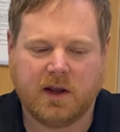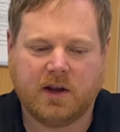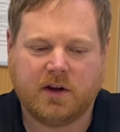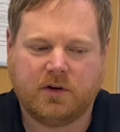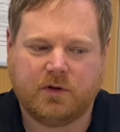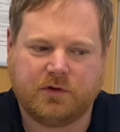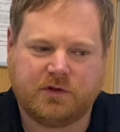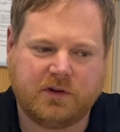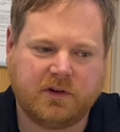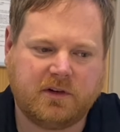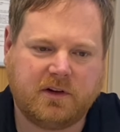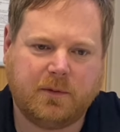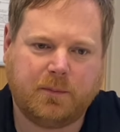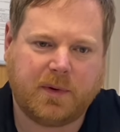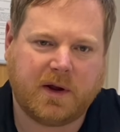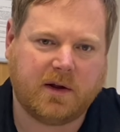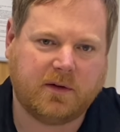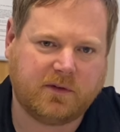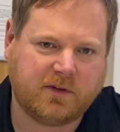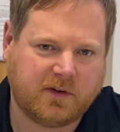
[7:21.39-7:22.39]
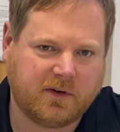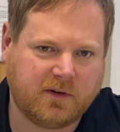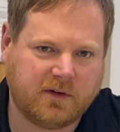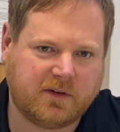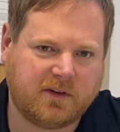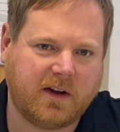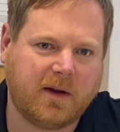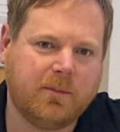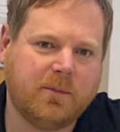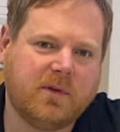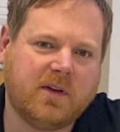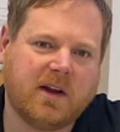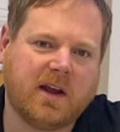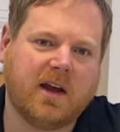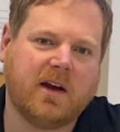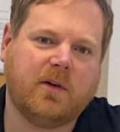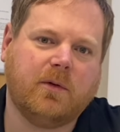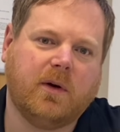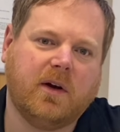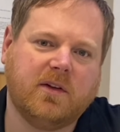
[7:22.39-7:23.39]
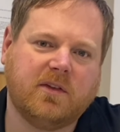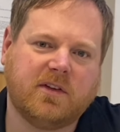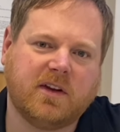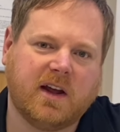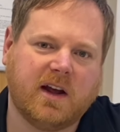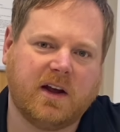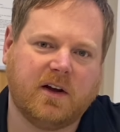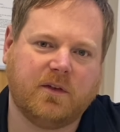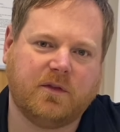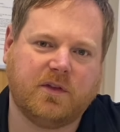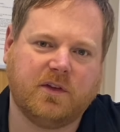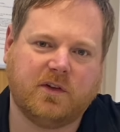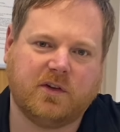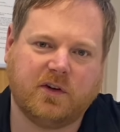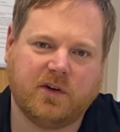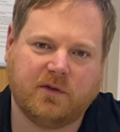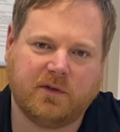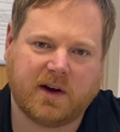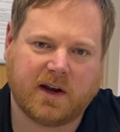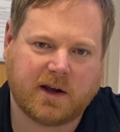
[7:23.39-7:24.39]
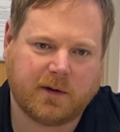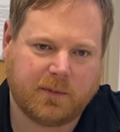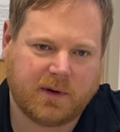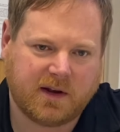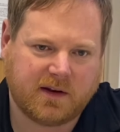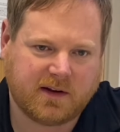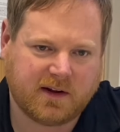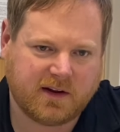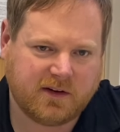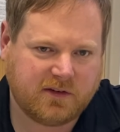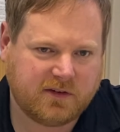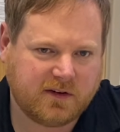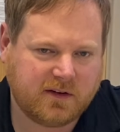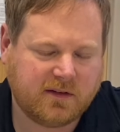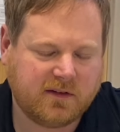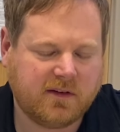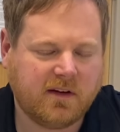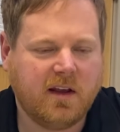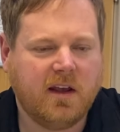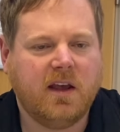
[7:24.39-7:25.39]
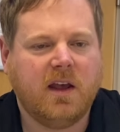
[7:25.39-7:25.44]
You're duty bound to attempt to get quotes out of the 2 recommendations.